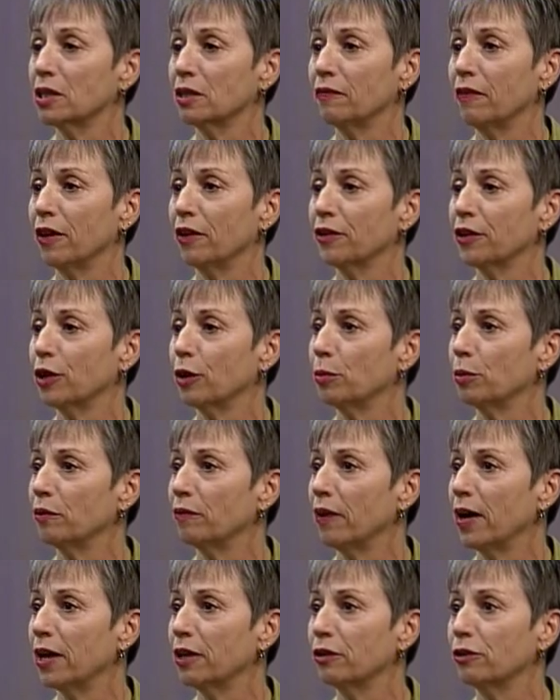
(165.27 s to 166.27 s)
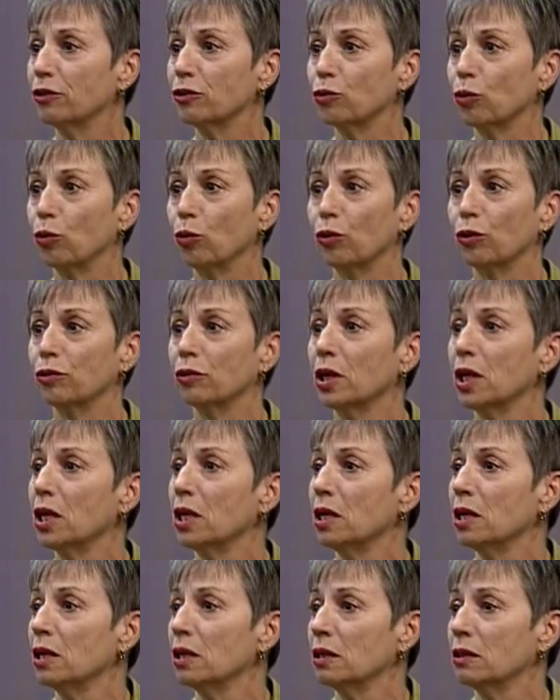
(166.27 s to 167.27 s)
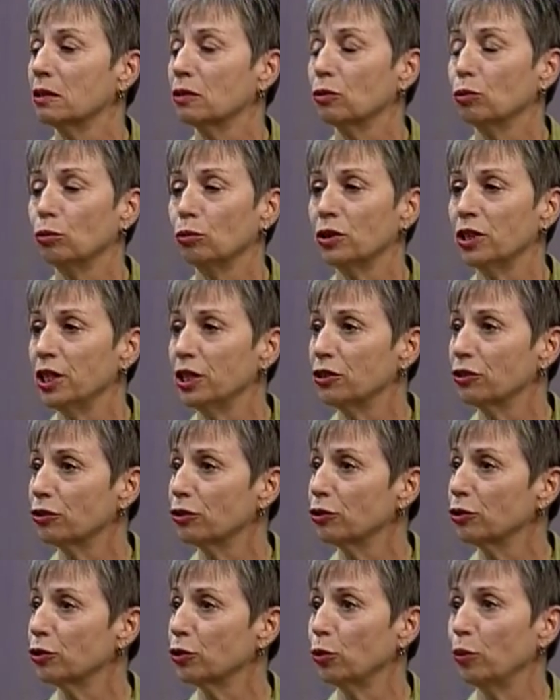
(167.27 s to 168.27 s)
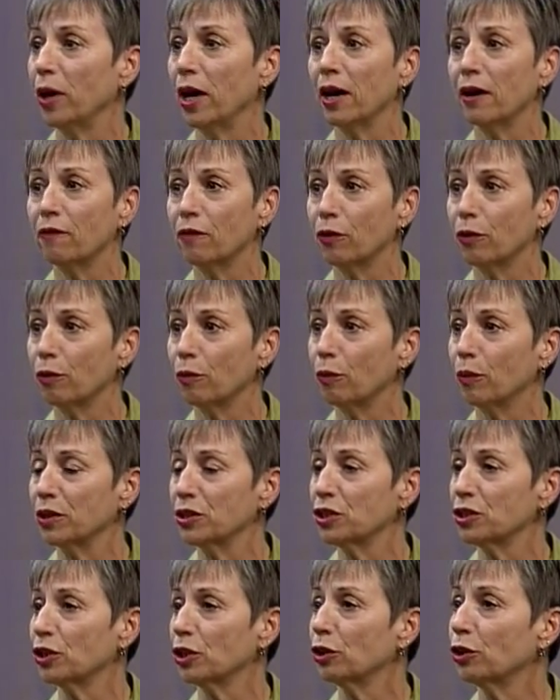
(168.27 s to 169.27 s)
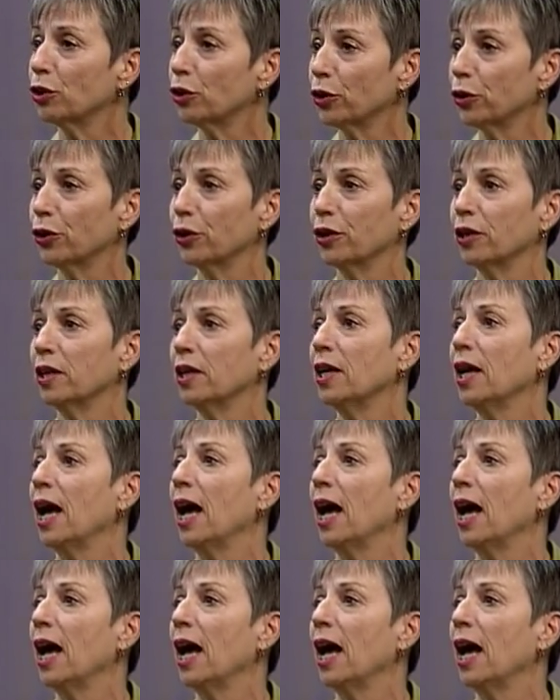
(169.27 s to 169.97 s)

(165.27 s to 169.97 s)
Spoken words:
of healthcare providers or school teachers, whoever wants to learn